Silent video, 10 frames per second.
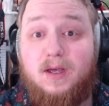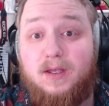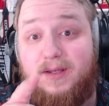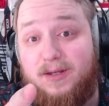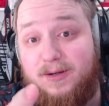
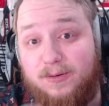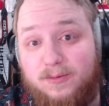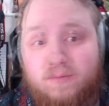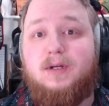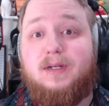you,
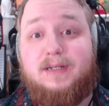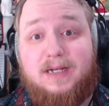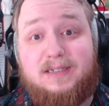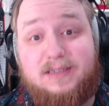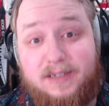
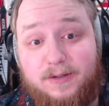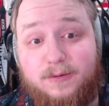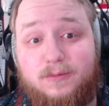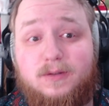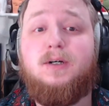yes
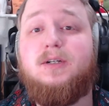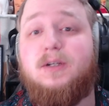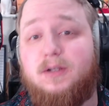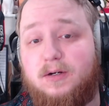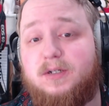you,
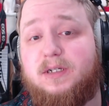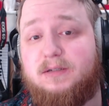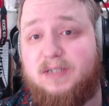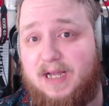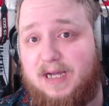should learn to
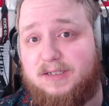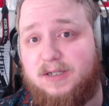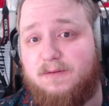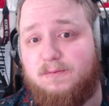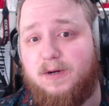use a C A D
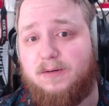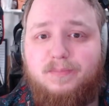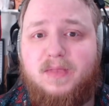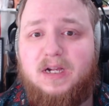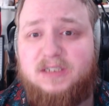software.
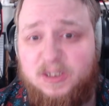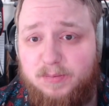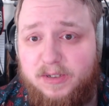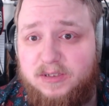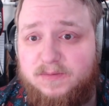It's
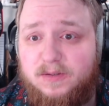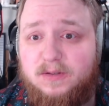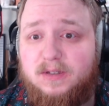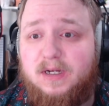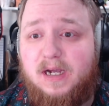super
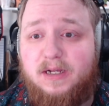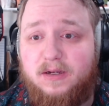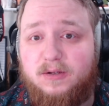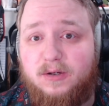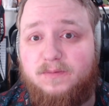useful and you
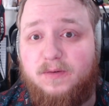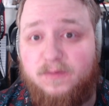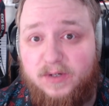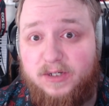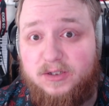can learn for
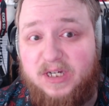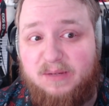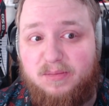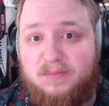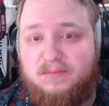free or
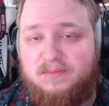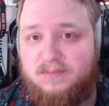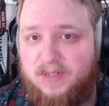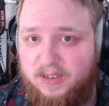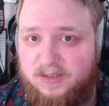cheap.
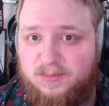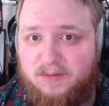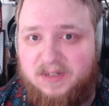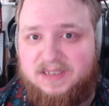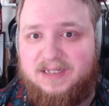Here's my
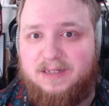reasoning.